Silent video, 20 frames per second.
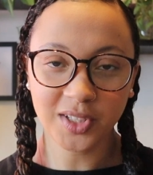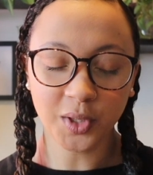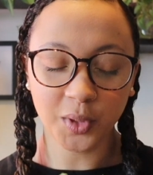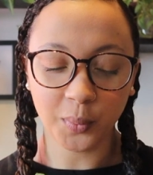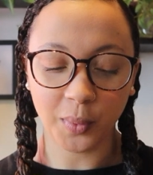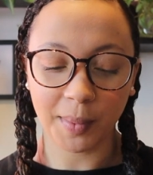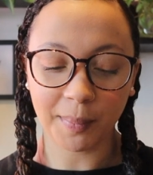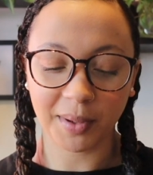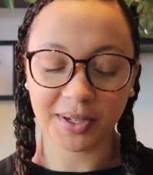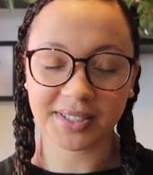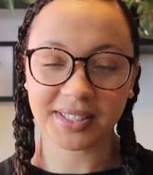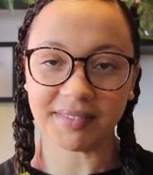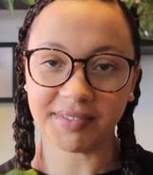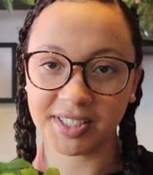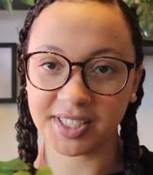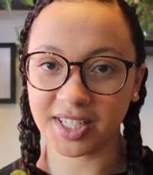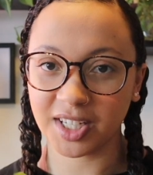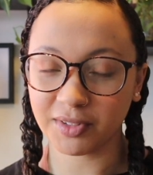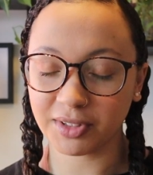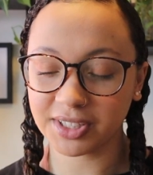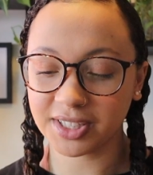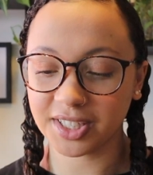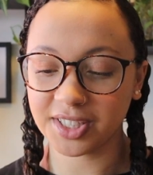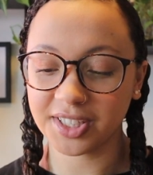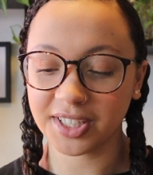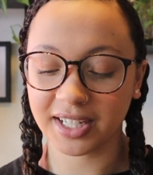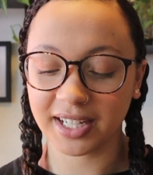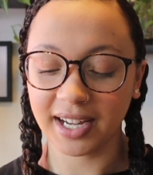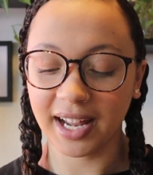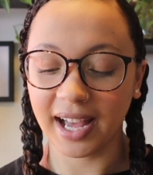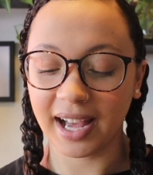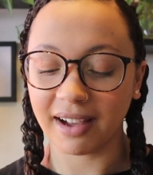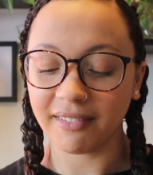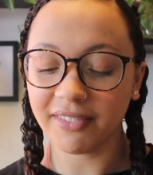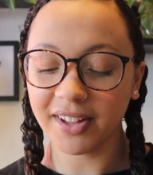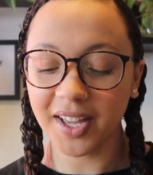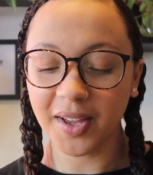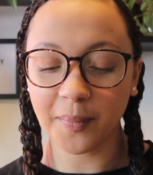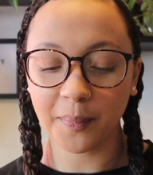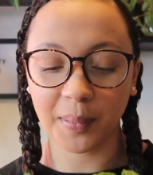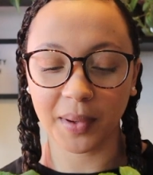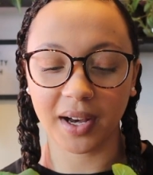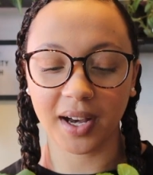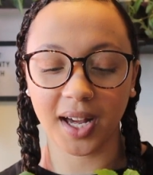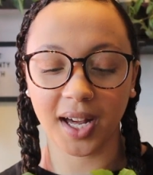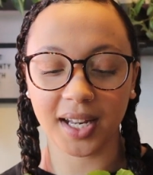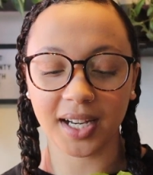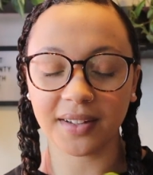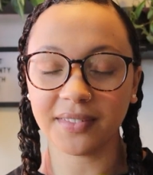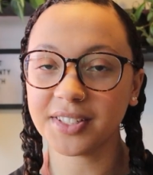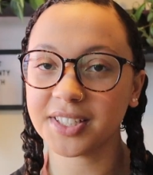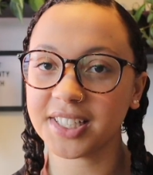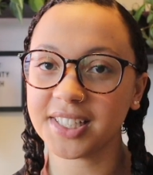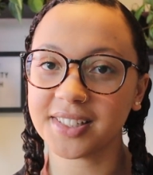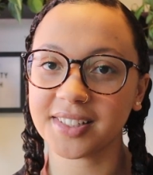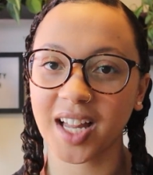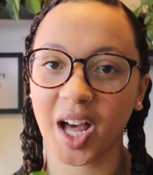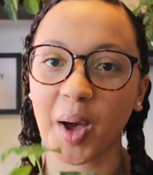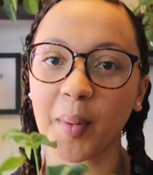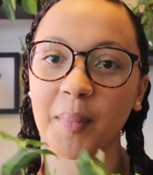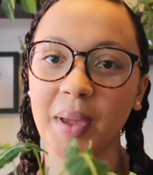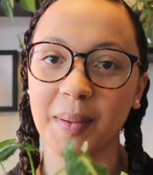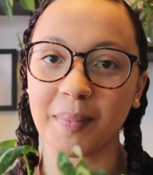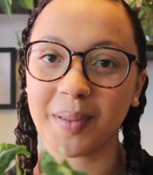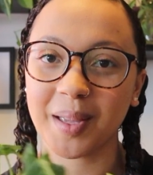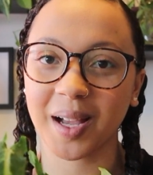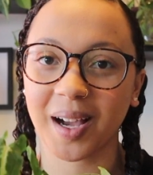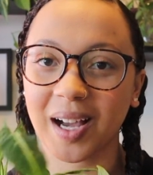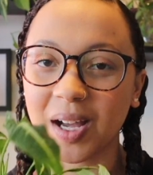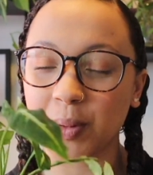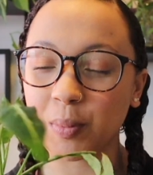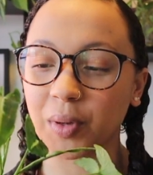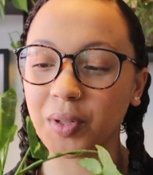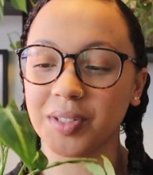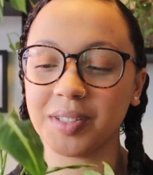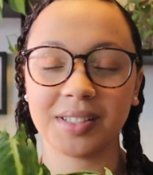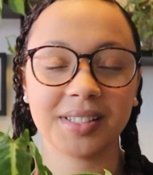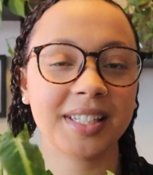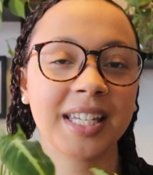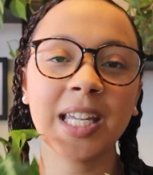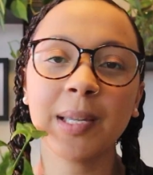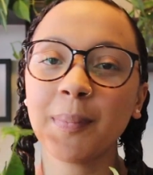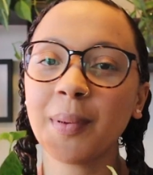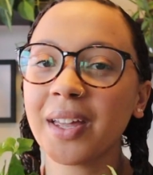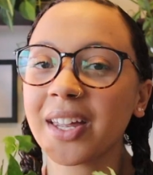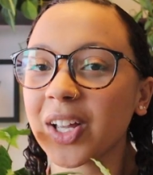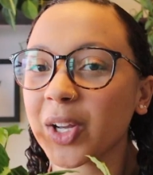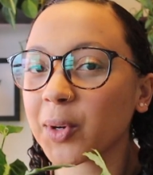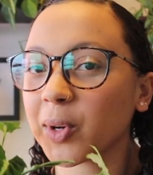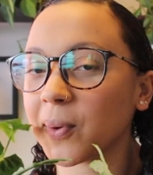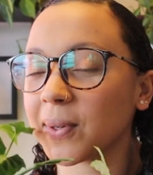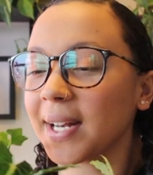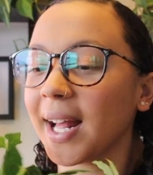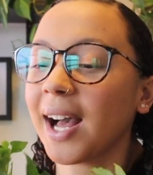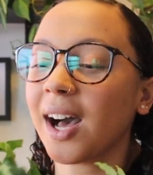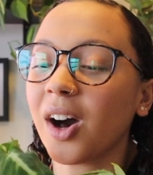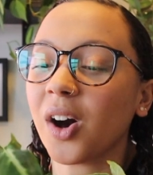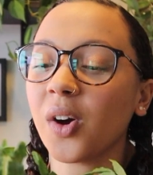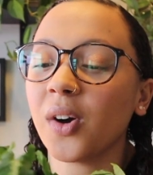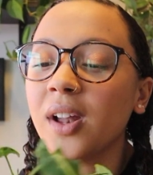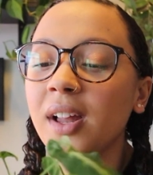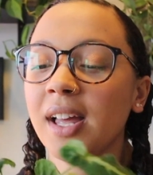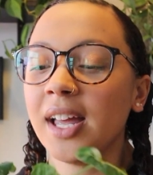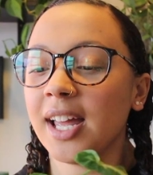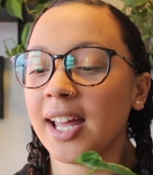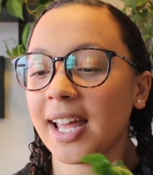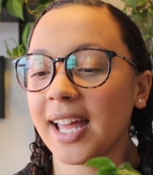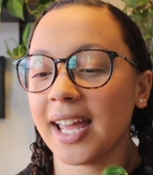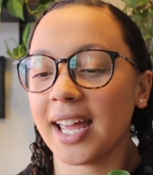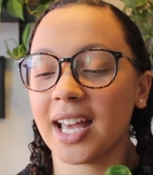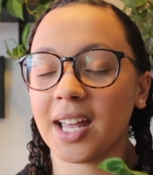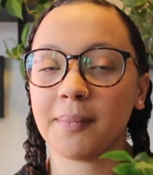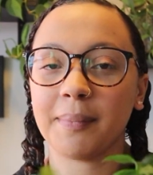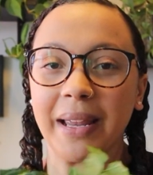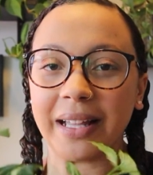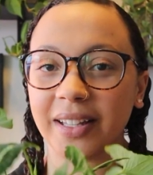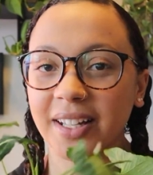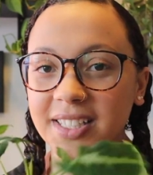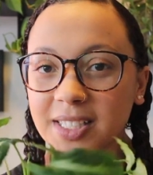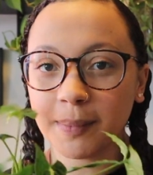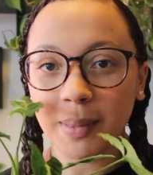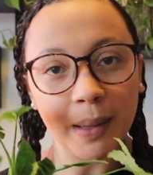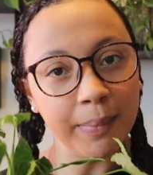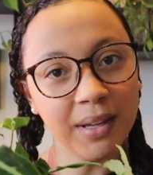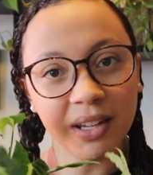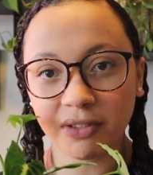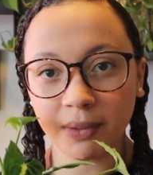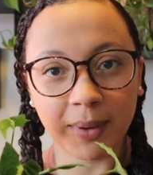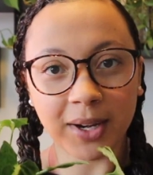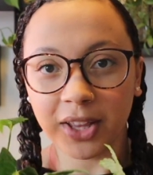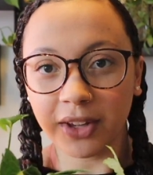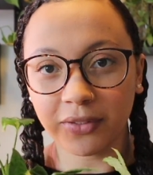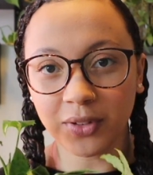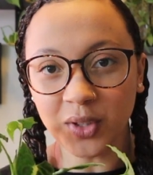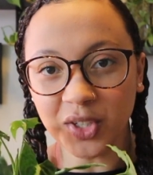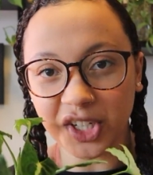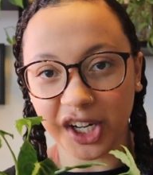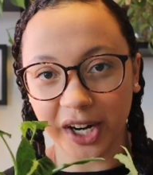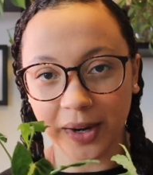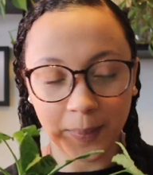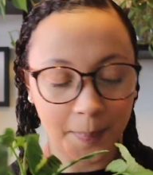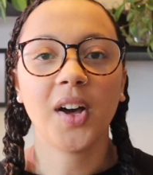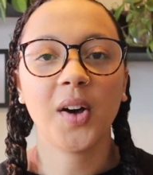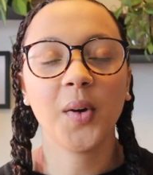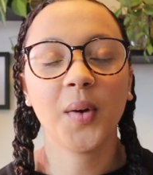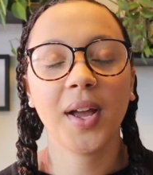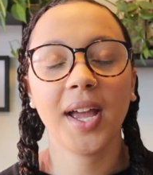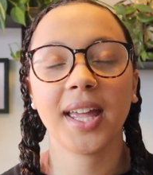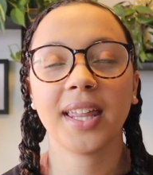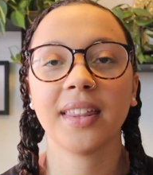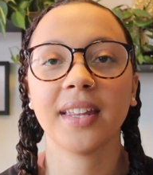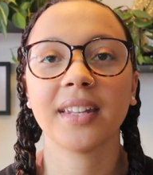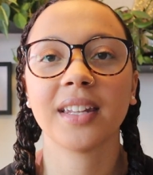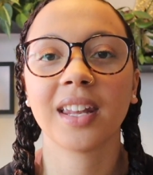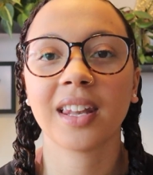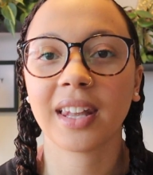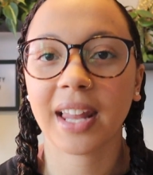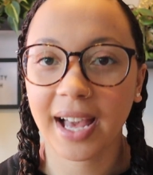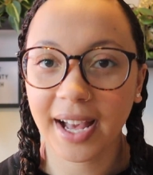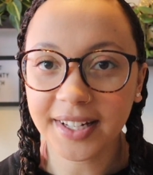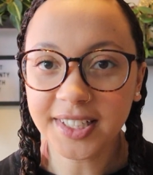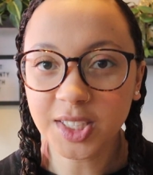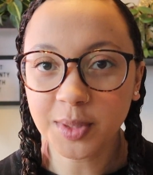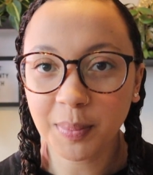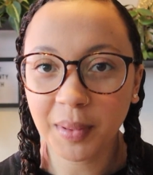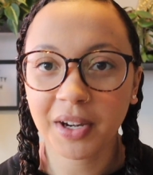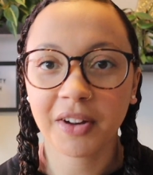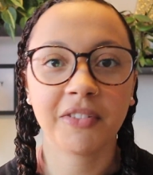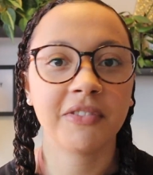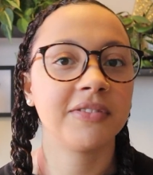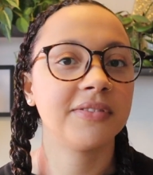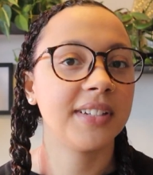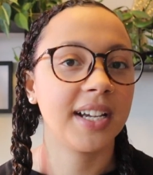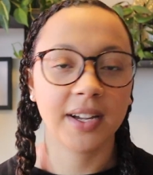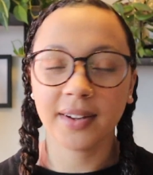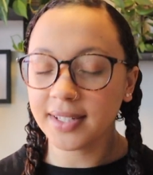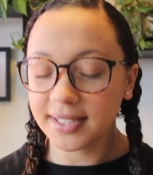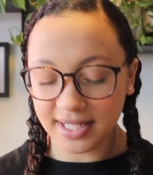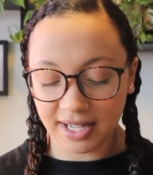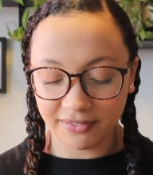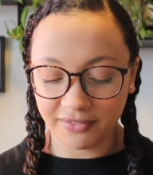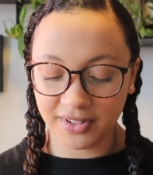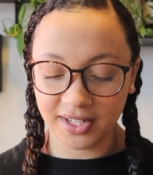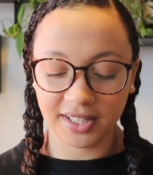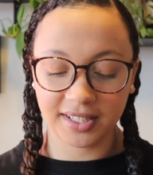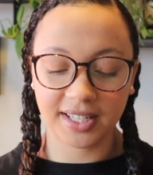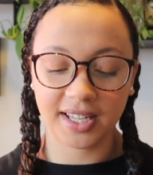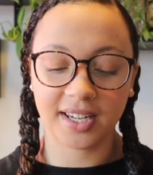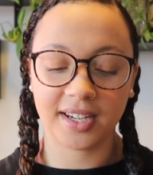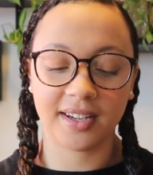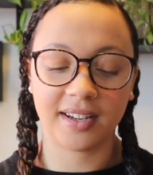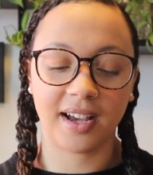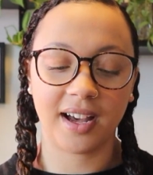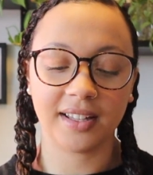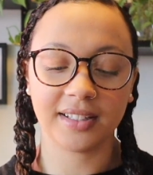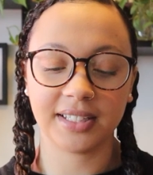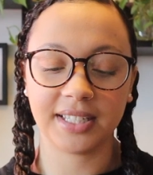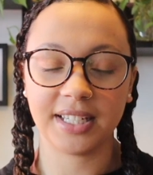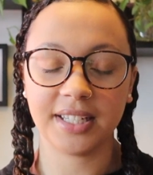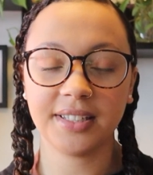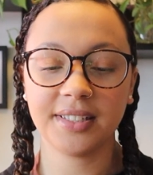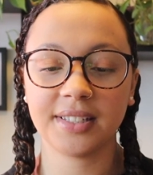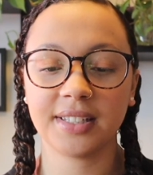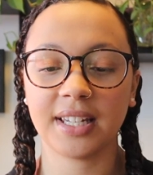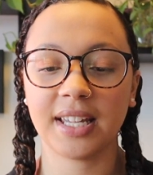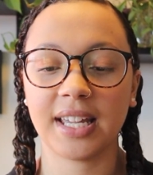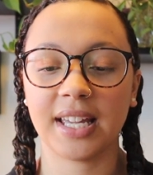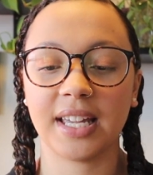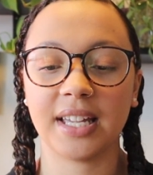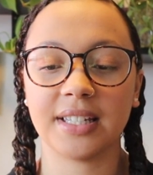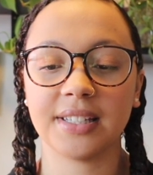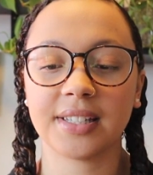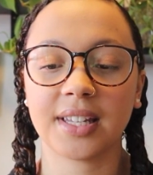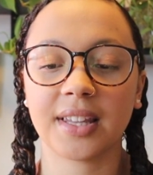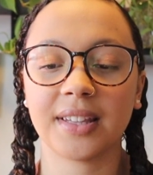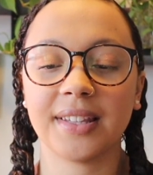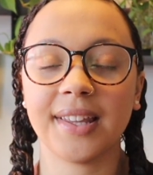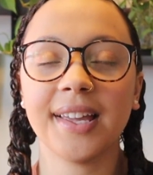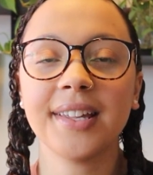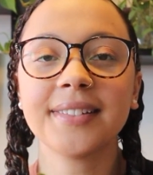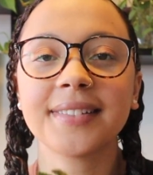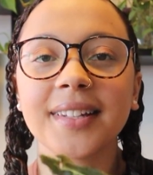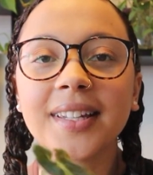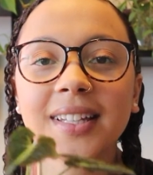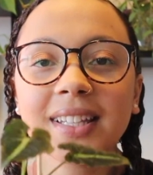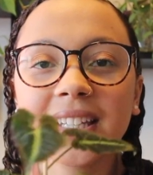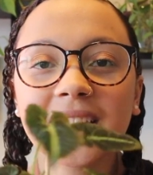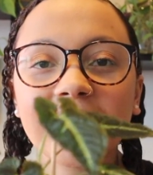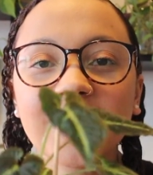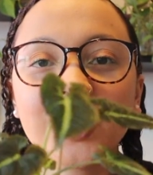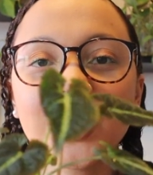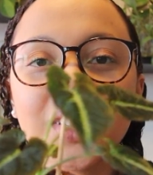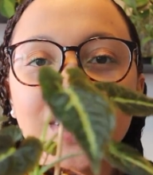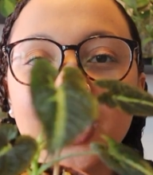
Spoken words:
told one person if she's interested, she can have it, but if she's not, maybe I will just keep it and grow it out and make lots of babies from it in the future. Okay, then last but very definitely not least is this little